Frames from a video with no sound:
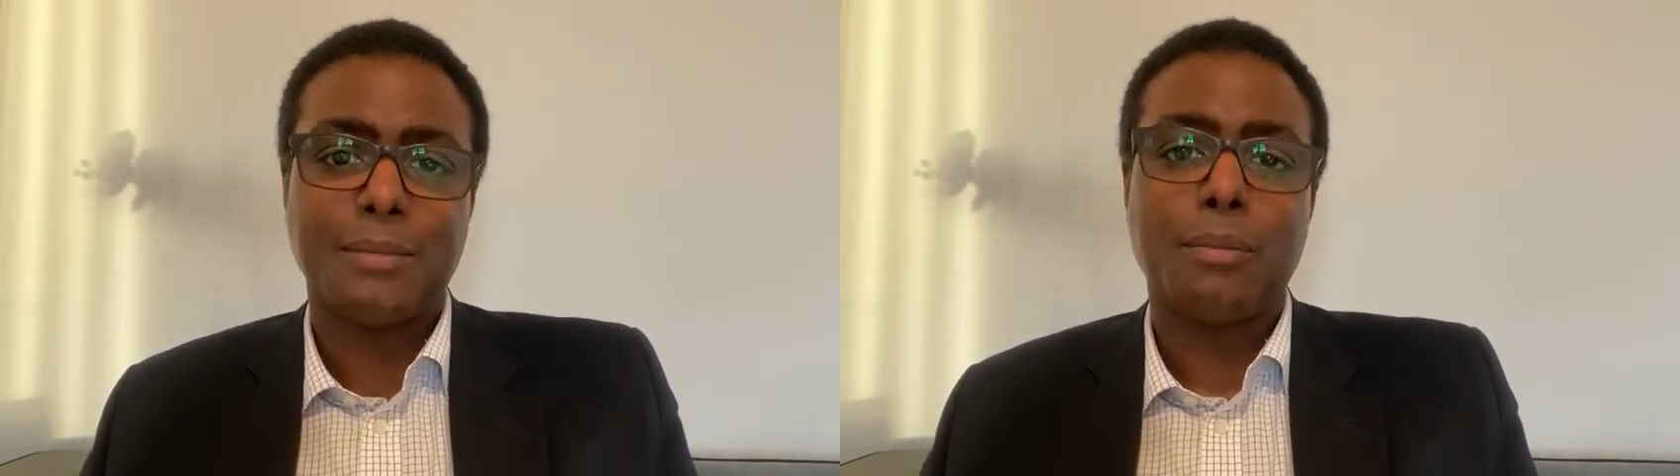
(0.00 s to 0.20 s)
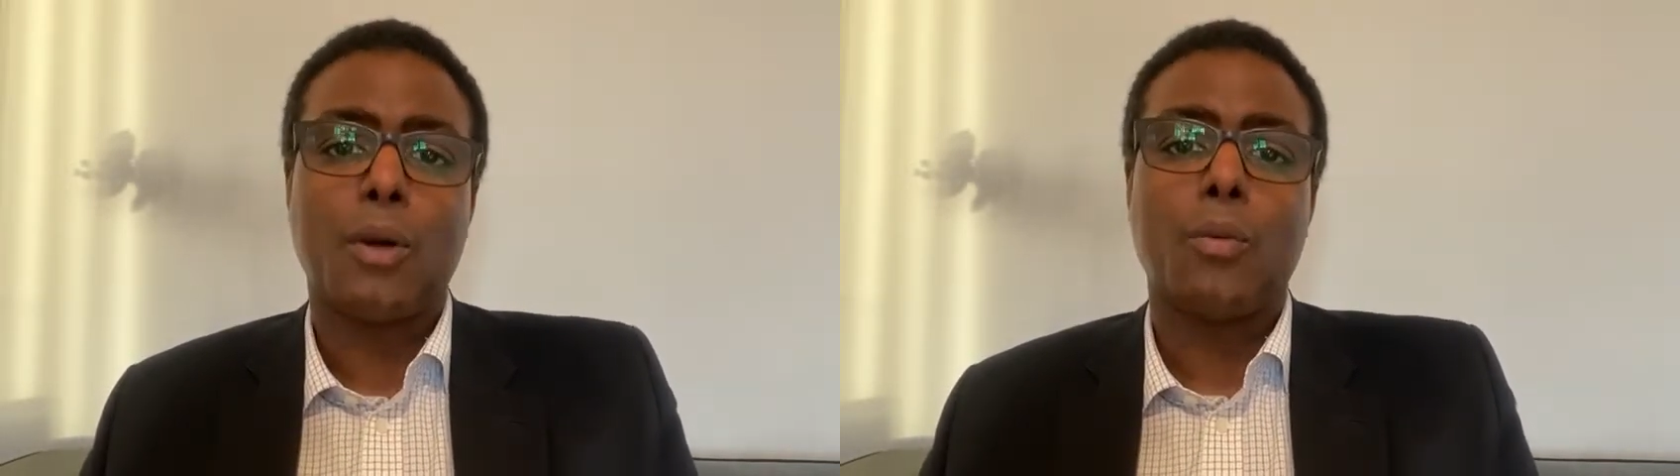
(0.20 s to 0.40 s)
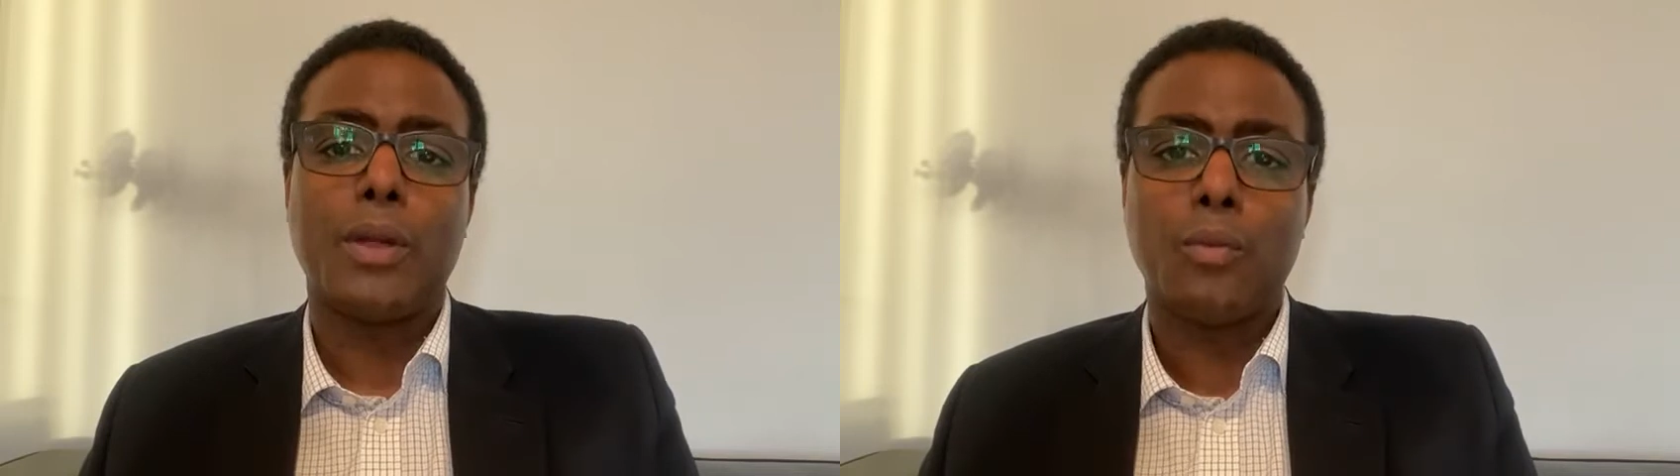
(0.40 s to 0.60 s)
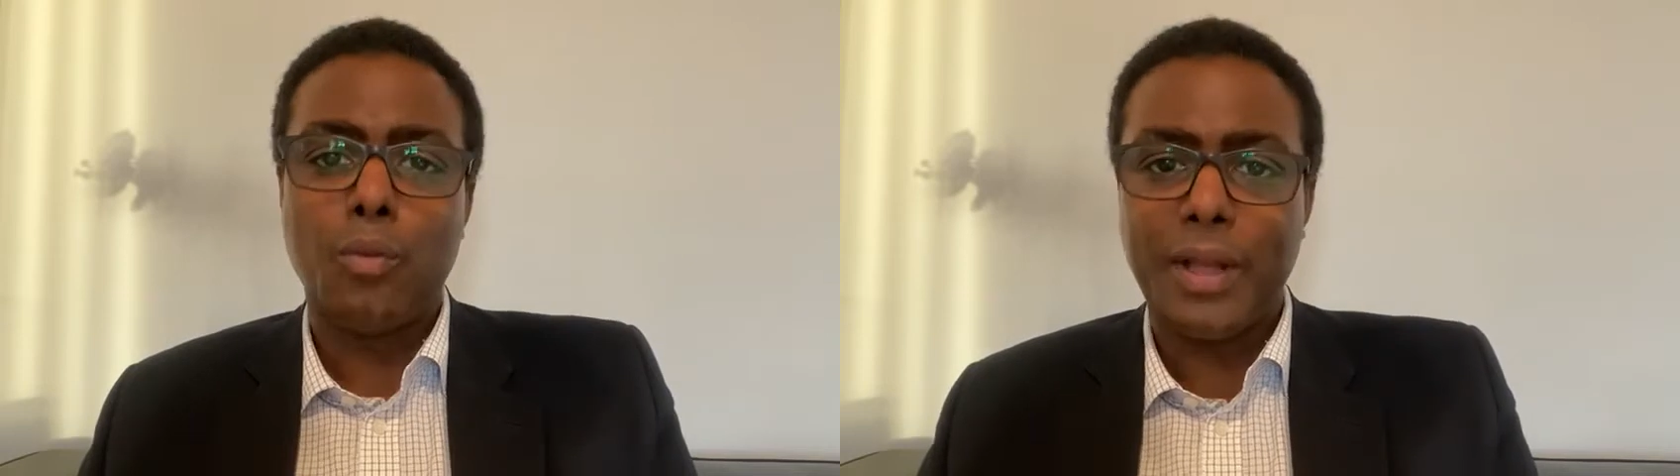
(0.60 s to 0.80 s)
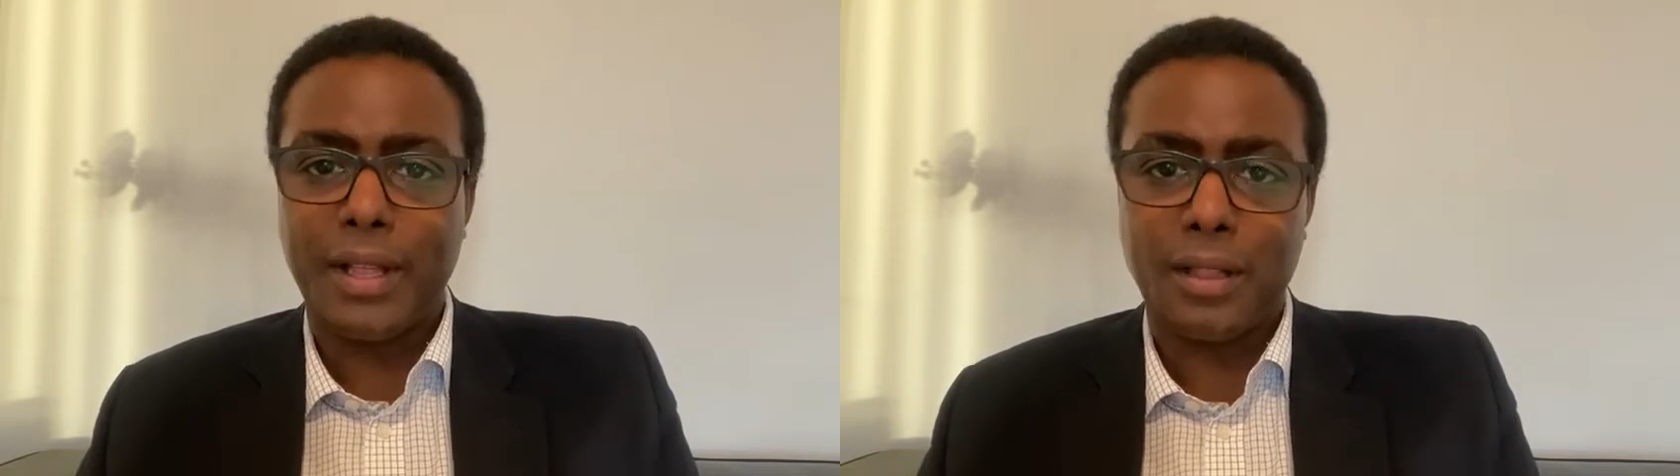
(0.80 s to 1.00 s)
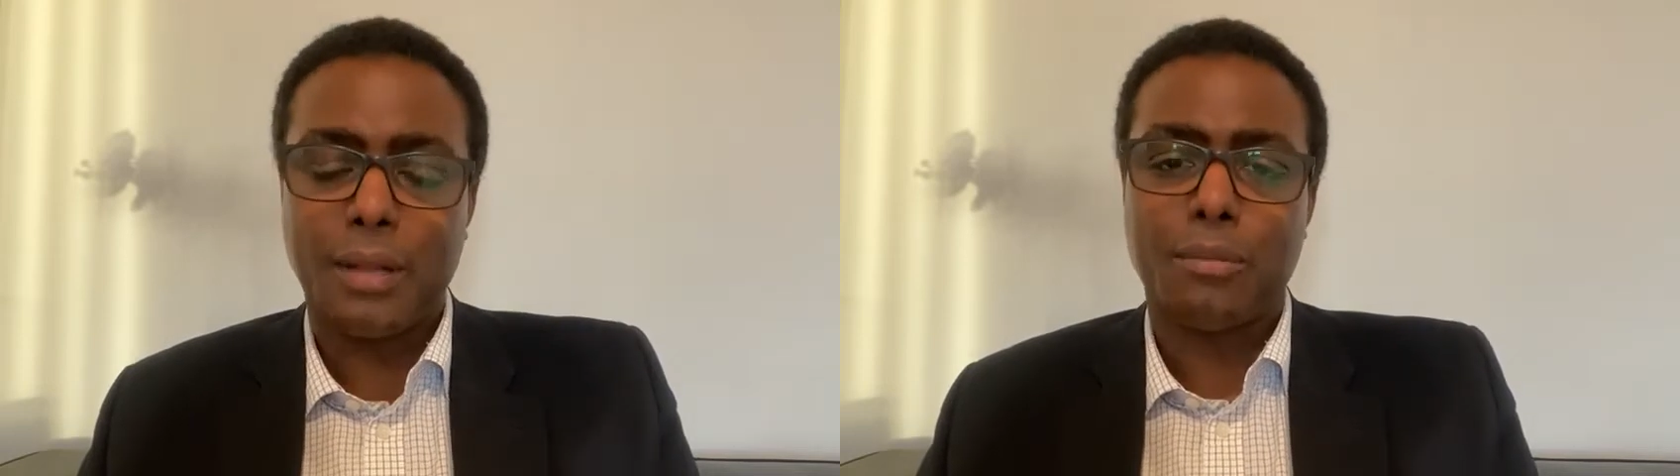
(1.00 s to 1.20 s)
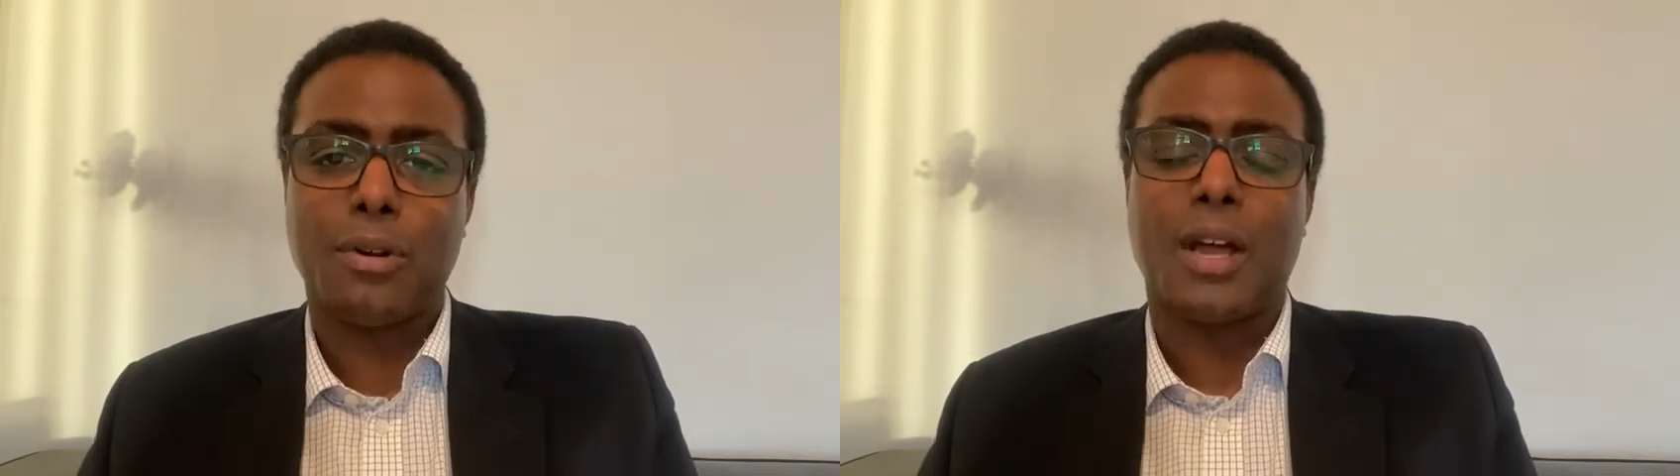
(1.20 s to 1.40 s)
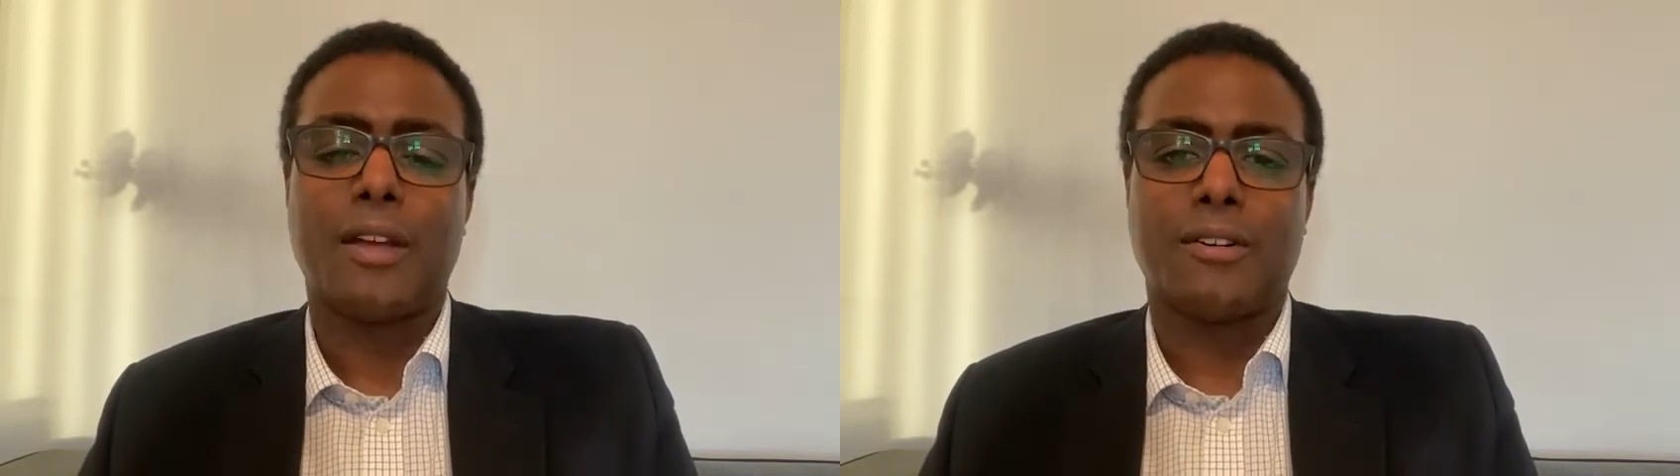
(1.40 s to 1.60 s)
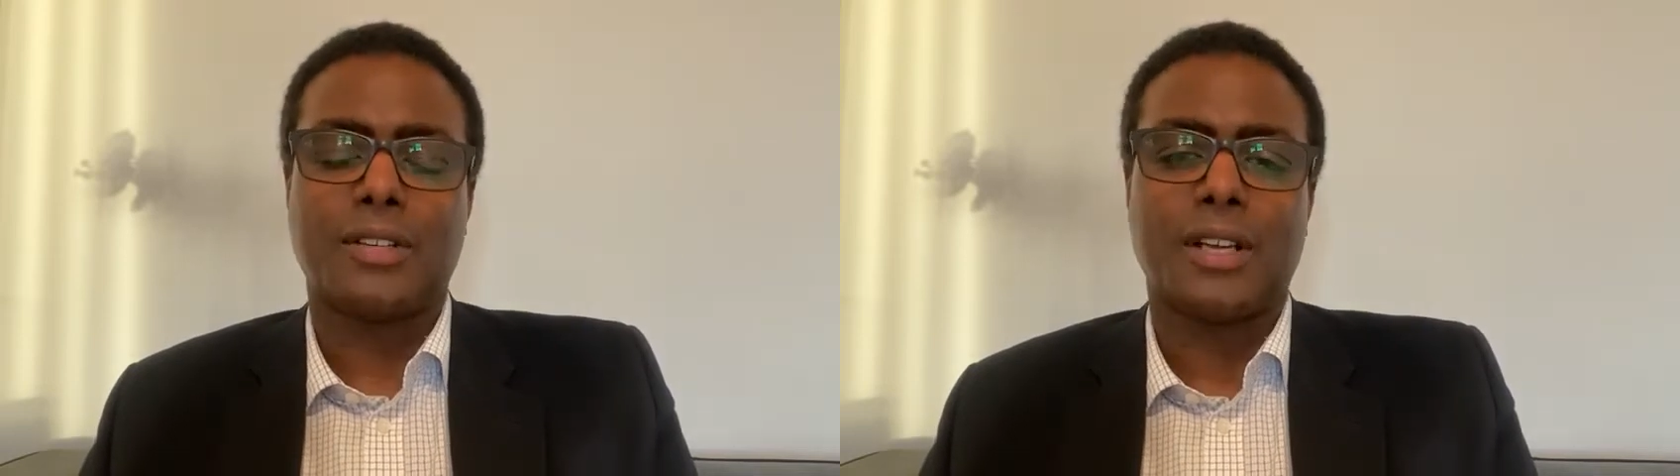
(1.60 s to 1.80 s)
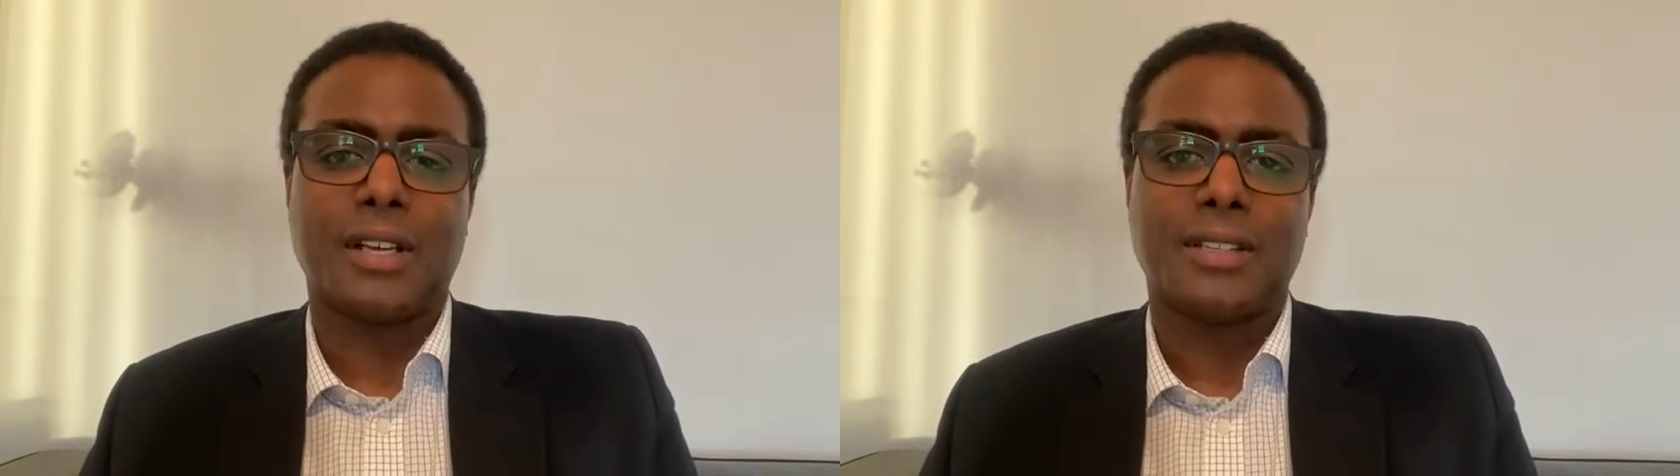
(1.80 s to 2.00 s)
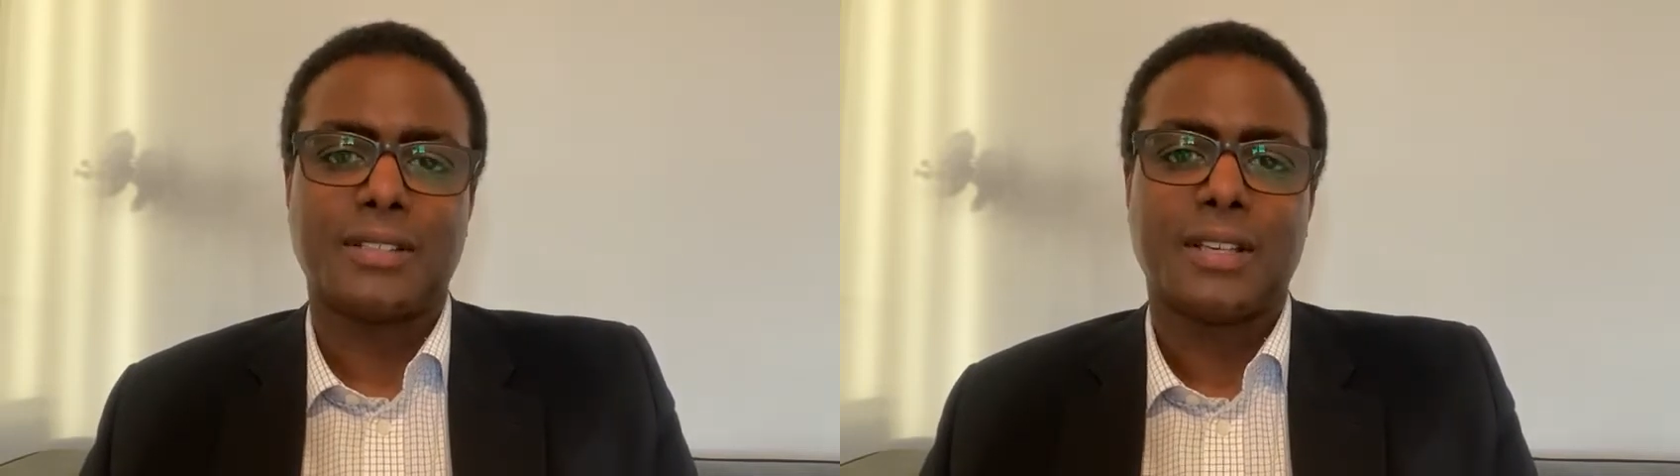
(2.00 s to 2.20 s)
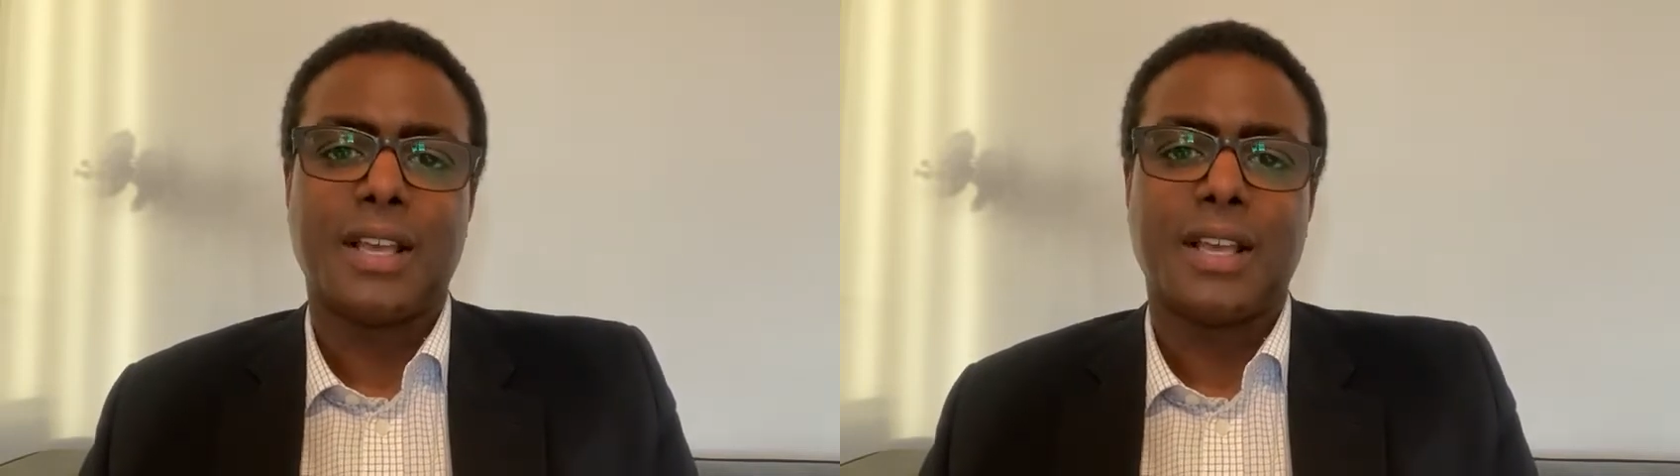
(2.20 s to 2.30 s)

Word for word: but we will prioritize